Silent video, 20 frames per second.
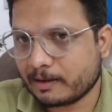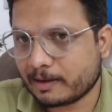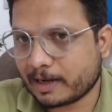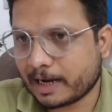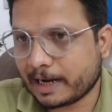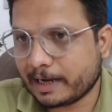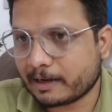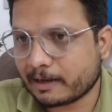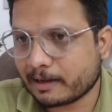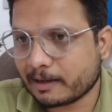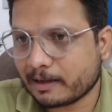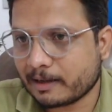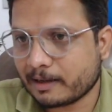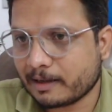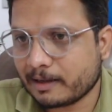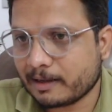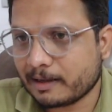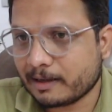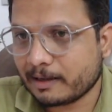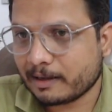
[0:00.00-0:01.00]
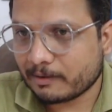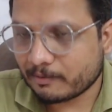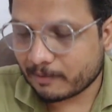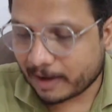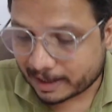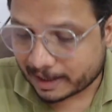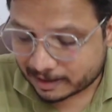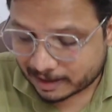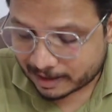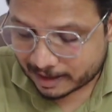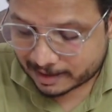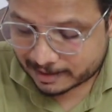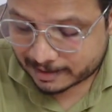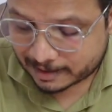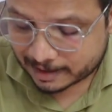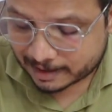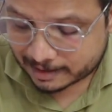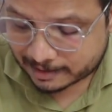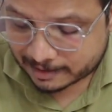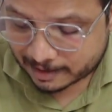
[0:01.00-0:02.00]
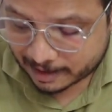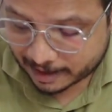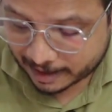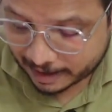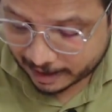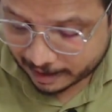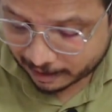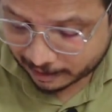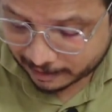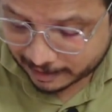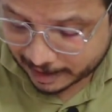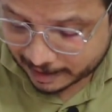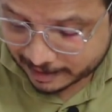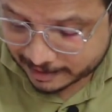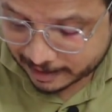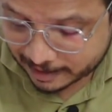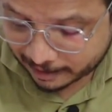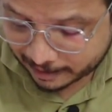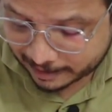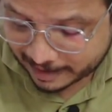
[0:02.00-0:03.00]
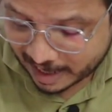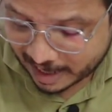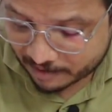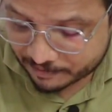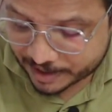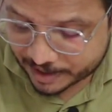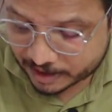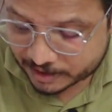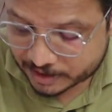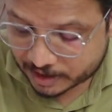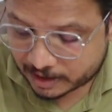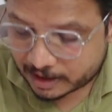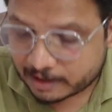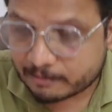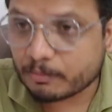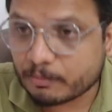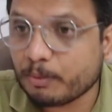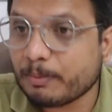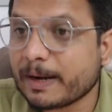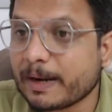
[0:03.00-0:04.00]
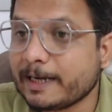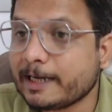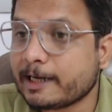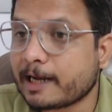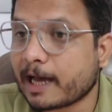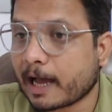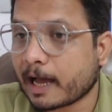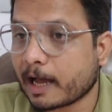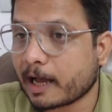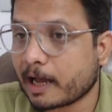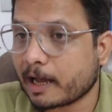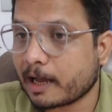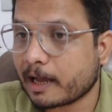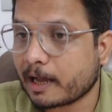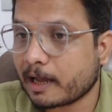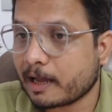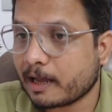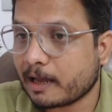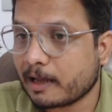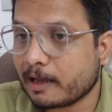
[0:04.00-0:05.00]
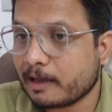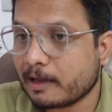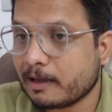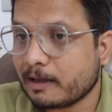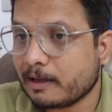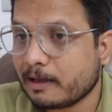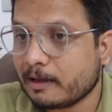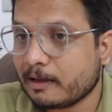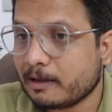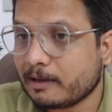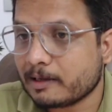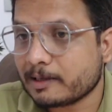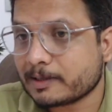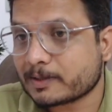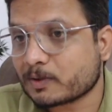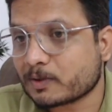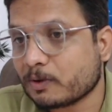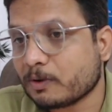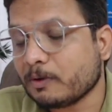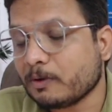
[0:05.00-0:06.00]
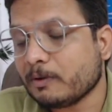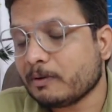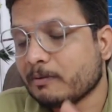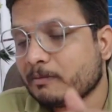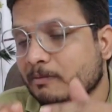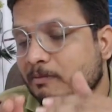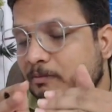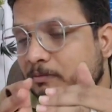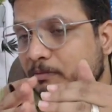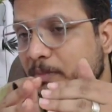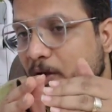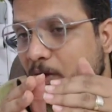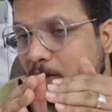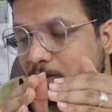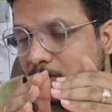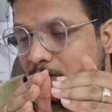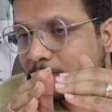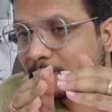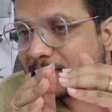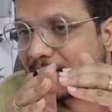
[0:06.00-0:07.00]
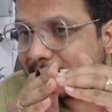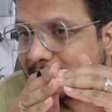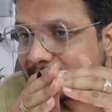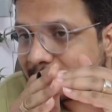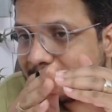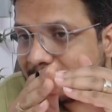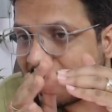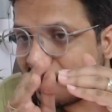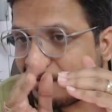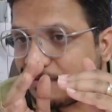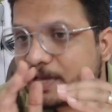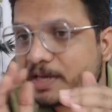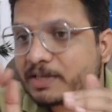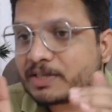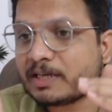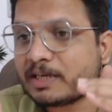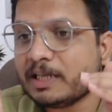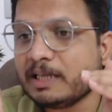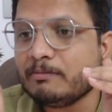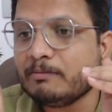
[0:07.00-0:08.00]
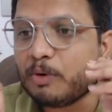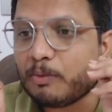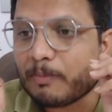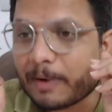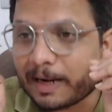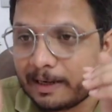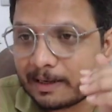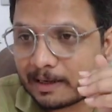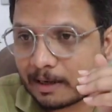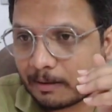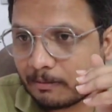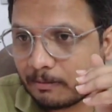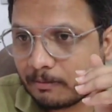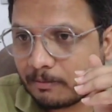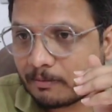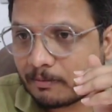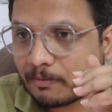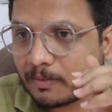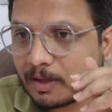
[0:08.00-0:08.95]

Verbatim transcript: right? Why? The reason is here there is a deviation in momenta. So because of there is a deviation in momentum,